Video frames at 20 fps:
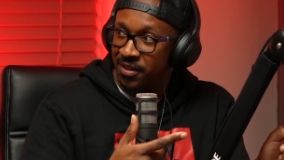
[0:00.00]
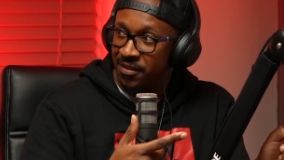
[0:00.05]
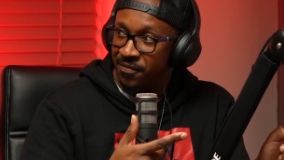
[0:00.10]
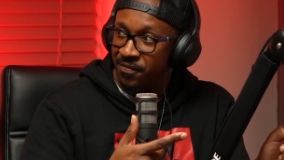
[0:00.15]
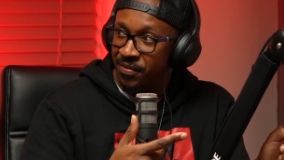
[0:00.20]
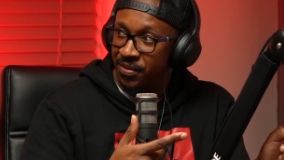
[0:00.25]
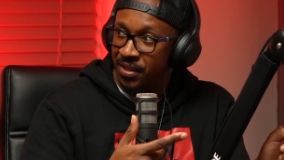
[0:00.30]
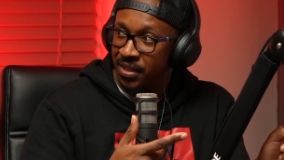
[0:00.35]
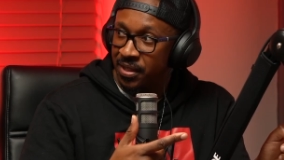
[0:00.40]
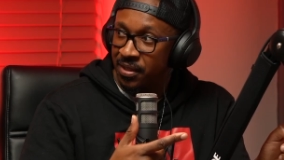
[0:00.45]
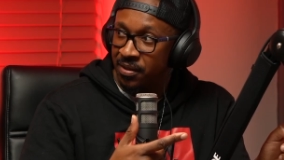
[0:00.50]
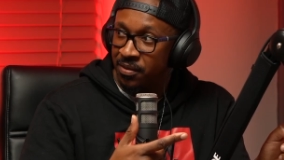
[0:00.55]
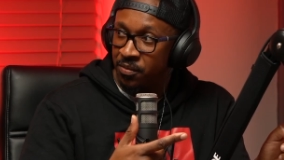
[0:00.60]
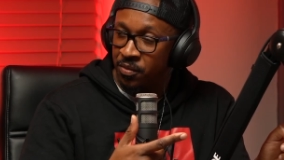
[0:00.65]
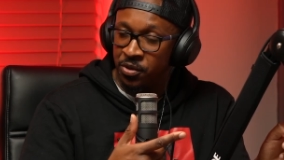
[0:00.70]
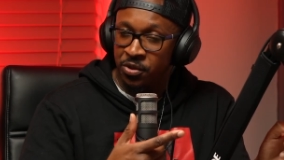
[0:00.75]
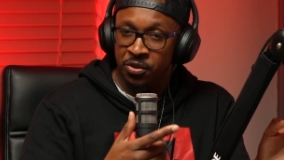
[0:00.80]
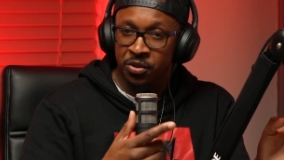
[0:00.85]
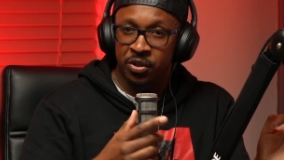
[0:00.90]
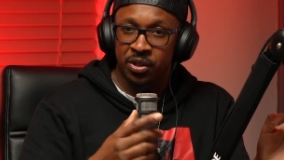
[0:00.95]
mm.
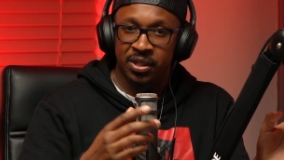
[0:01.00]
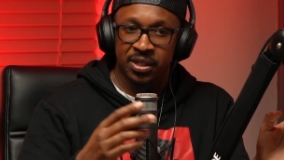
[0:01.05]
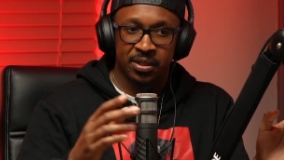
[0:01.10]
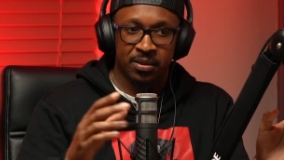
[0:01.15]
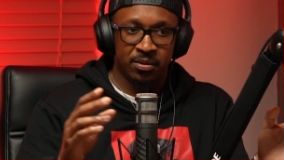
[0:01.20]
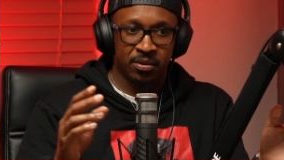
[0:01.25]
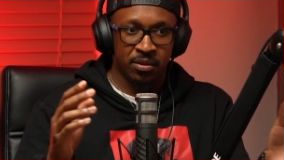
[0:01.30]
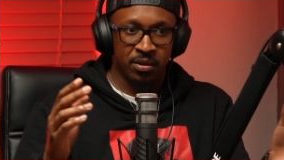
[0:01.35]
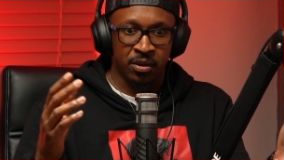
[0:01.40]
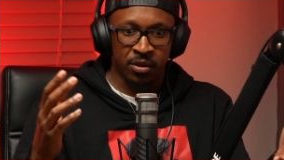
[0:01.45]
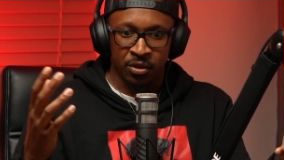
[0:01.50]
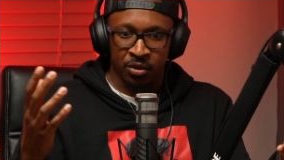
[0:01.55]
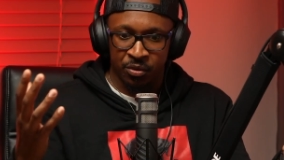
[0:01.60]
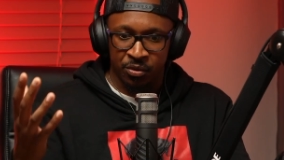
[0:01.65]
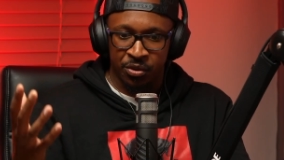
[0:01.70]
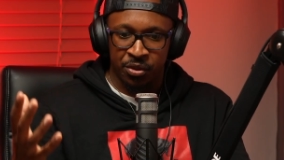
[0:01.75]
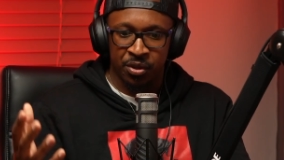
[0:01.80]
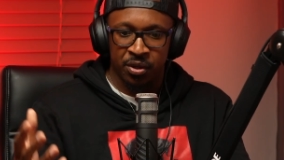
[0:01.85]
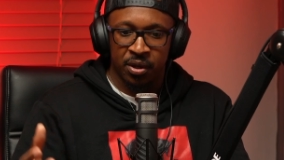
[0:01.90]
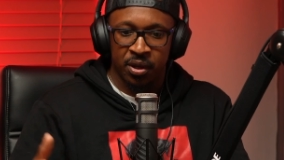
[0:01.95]
when you're, you know,
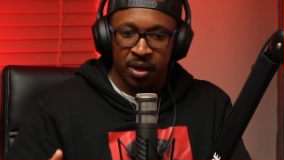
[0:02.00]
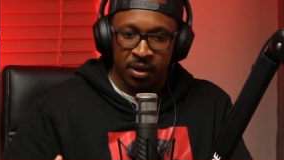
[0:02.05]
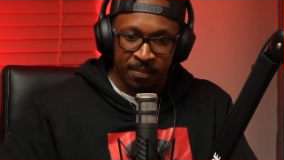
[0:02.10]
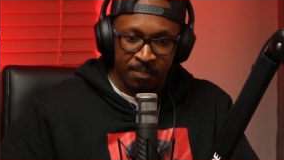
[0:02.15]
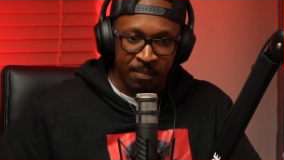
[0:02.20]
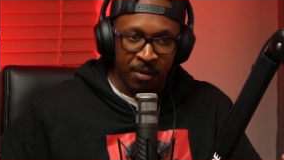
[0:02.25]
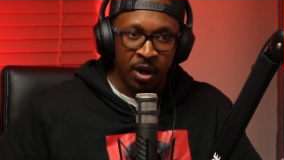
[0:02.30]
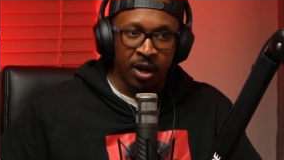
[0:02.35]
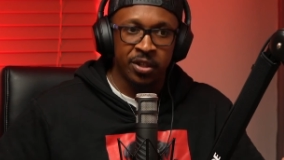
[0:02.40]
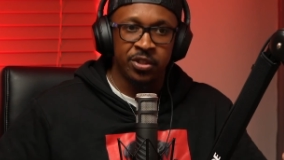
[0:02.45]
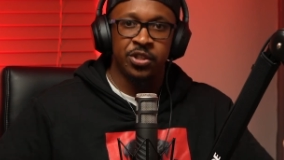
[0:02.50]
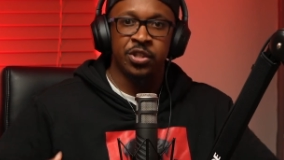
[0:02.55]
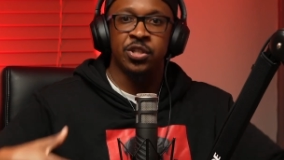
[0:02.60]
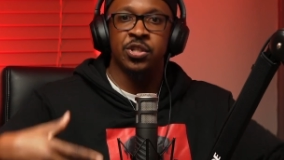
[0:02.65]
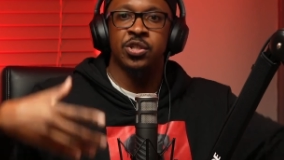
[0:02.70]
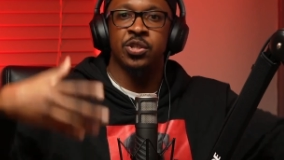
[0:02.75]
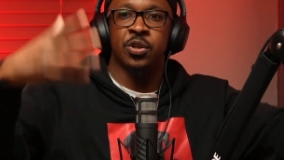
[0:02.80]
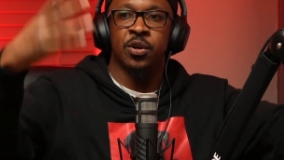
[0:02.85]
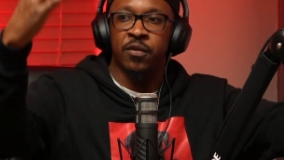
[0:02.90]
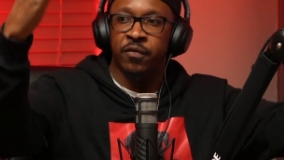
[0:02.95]
the
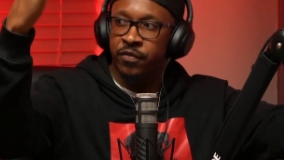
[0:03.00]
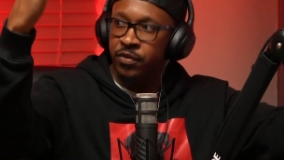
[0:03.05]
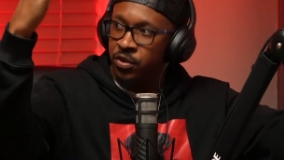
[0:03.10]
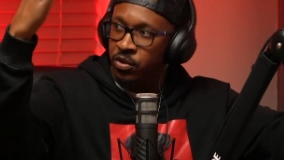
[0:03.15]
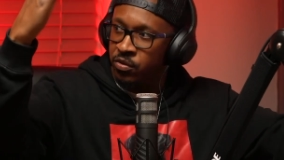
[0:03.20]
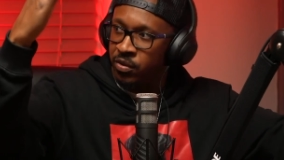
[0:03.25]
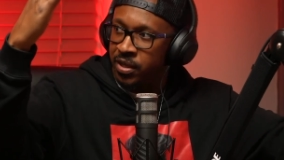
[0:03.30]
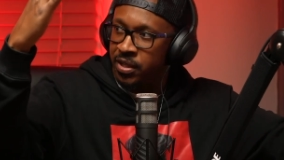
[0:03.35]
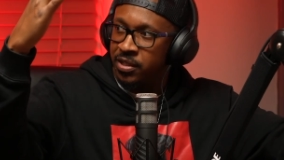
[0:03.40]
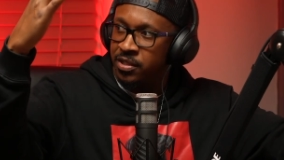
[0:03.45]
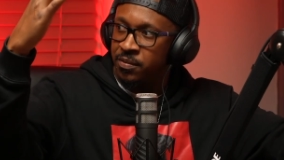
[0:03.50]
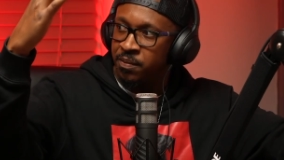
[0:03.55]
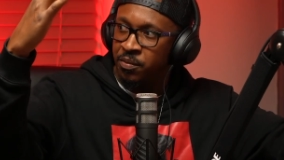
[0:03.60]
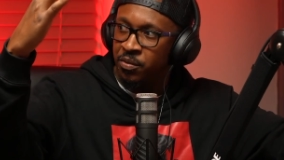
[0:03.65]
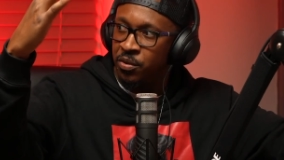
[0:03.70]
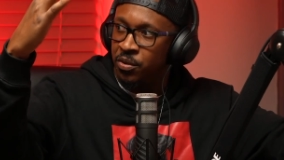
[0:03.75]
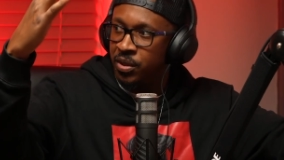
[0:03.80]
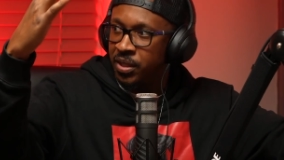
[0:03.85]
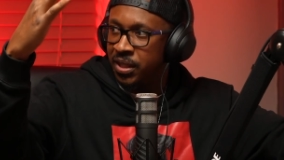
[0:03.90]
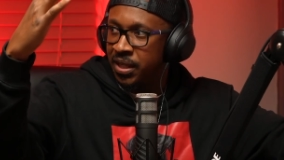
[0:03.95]
emergence of a great
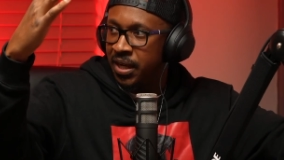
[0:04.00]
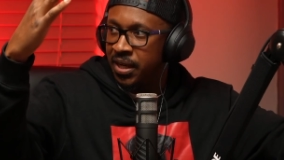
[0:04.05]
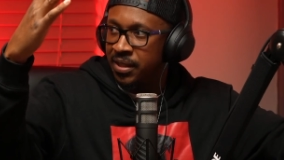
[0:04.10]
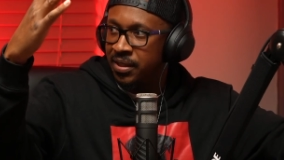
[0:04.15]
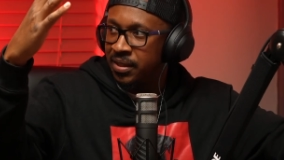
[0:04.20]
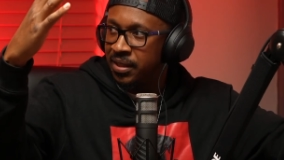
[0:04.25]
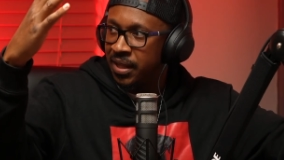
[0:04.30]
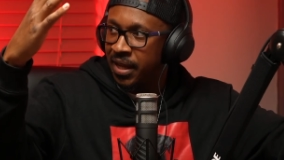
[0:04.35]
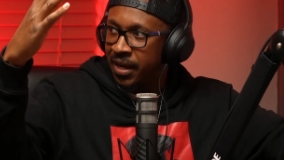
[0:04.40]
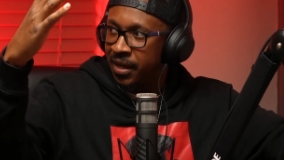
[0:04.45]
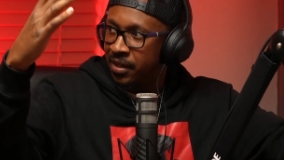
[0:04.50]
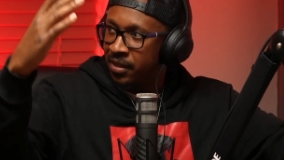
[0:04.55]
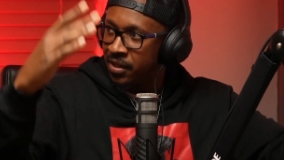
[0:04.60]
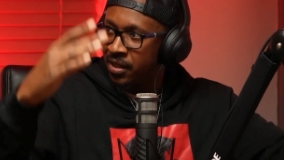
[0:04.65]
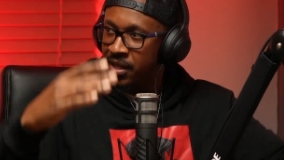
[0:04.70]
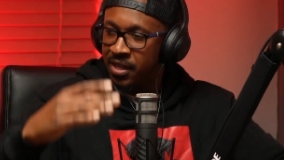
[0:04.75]
sport again, like.